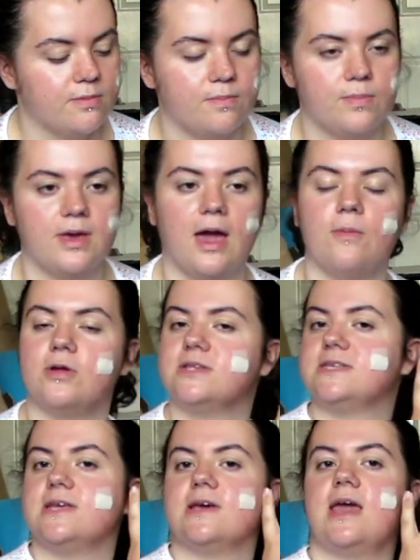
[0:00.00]
But yeah, I want
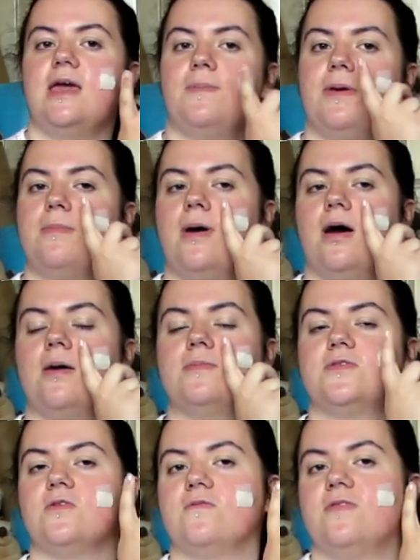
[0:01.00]
to keep him up
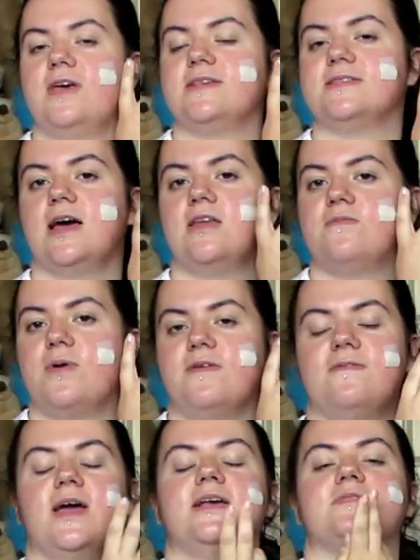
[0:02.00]
sort of this side of my
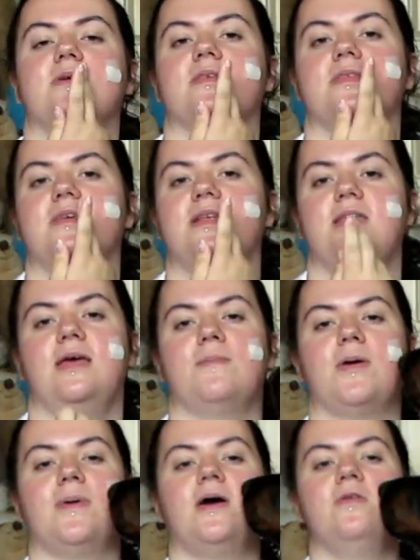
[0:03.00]
face rather than near
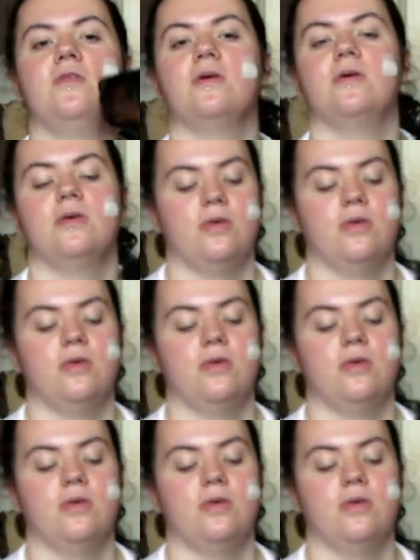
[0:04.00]
my mouth,